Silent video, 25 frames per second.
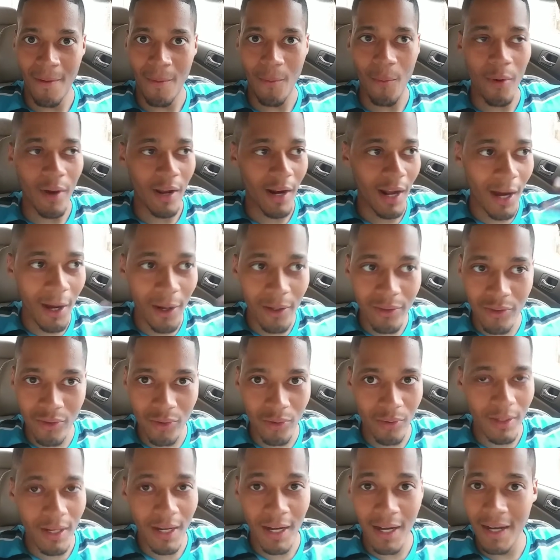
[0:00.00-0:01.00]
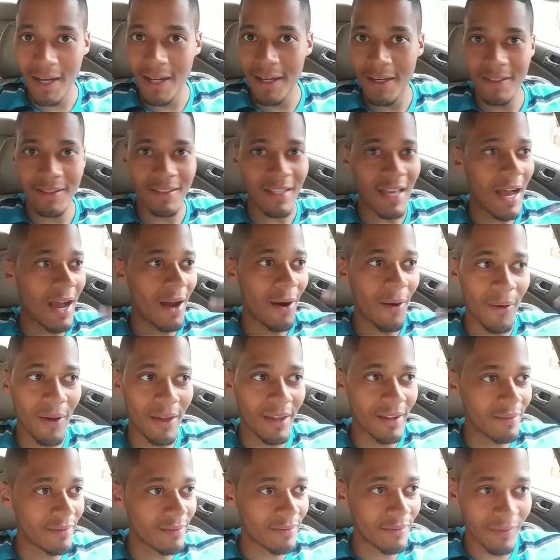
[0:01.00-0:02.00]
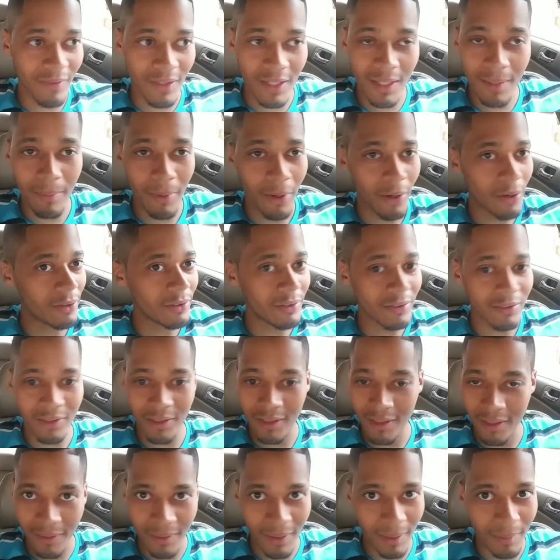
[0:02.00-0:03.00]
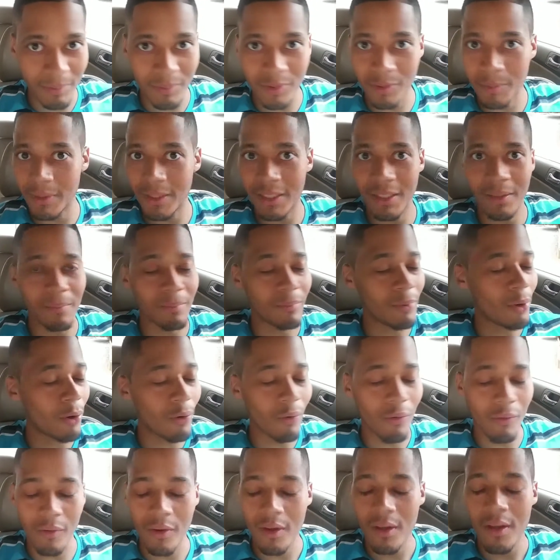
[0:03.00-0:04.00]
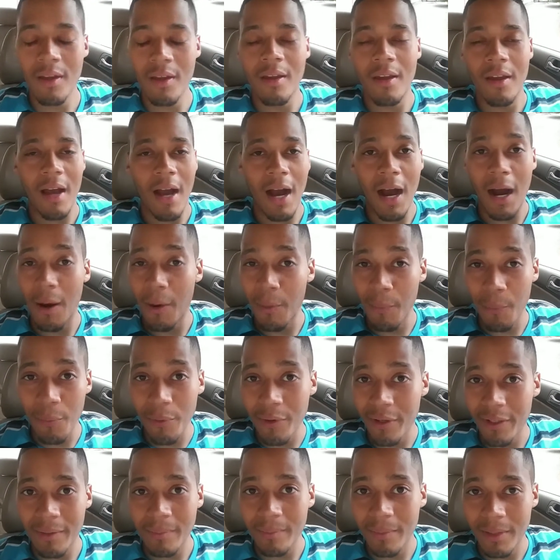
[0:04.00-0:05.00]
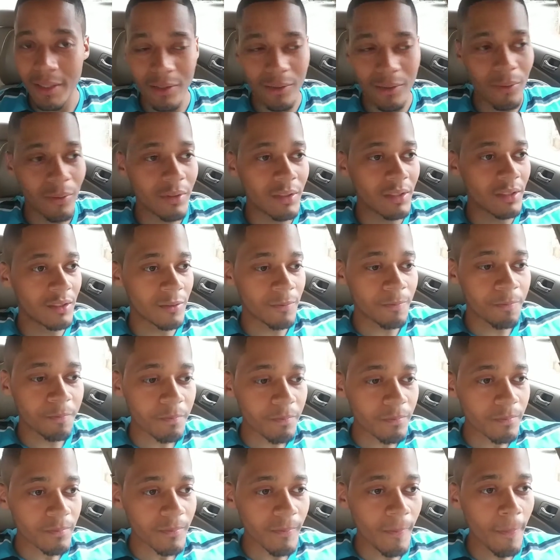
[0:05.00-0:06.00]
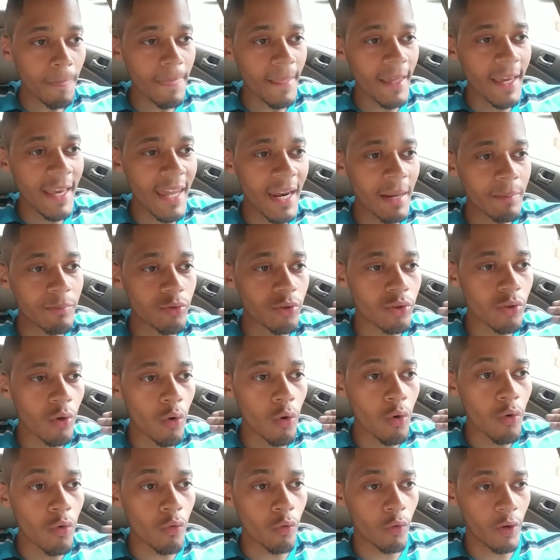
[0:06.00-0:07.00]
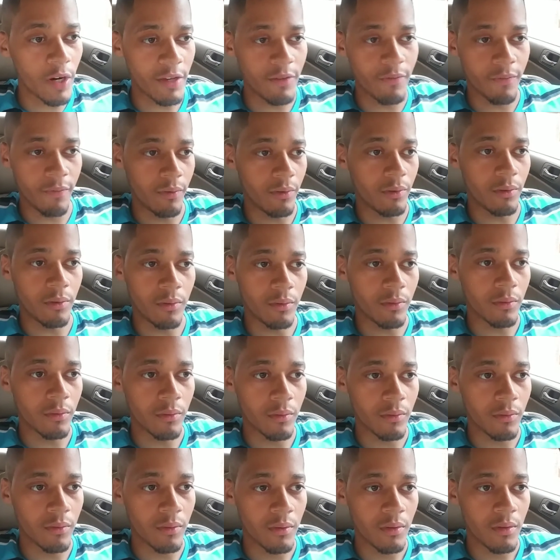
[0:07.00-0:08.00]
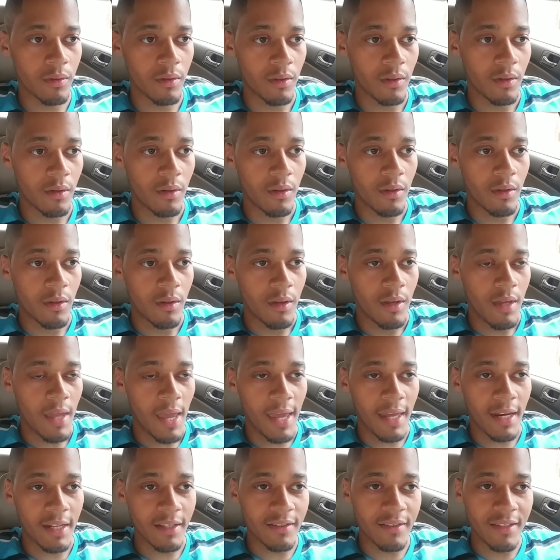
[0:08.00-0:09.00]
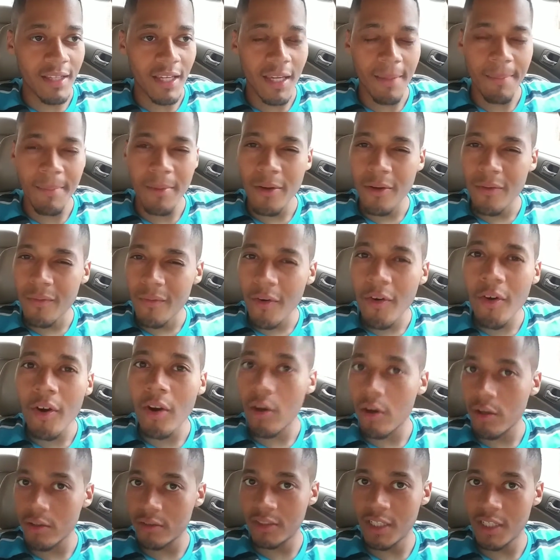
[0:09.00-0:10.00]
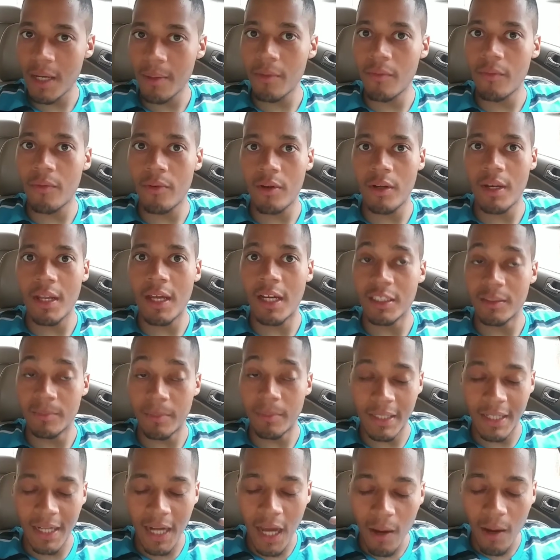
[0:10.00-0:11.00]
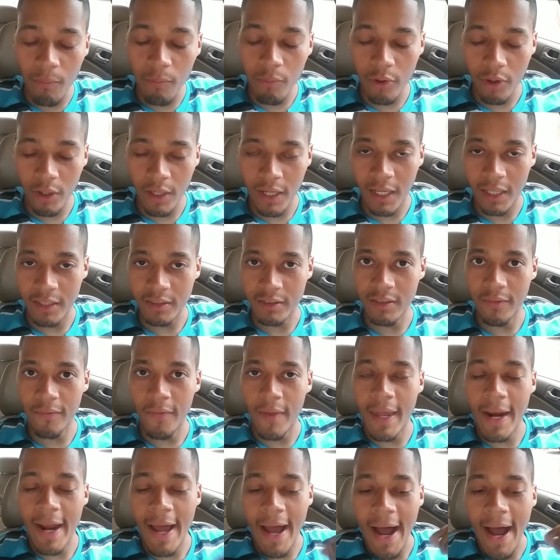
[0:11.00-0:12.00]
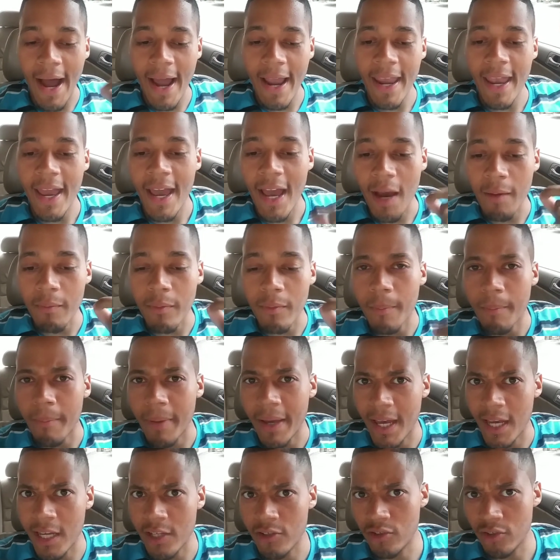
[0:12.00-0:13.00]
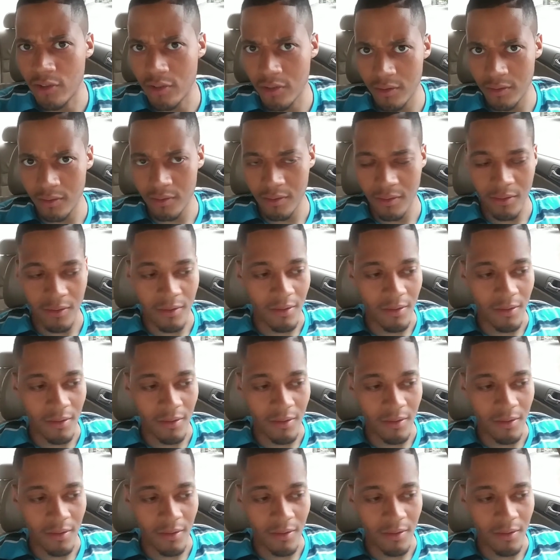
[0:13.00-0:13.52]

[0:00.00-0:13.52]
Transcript: Without you guys uh, and females, and I'm speaking both, I wouldn't be doing this. And I'm so grateful. And it's taken me a very long time to realize, but now I'm realizing that I have a passion,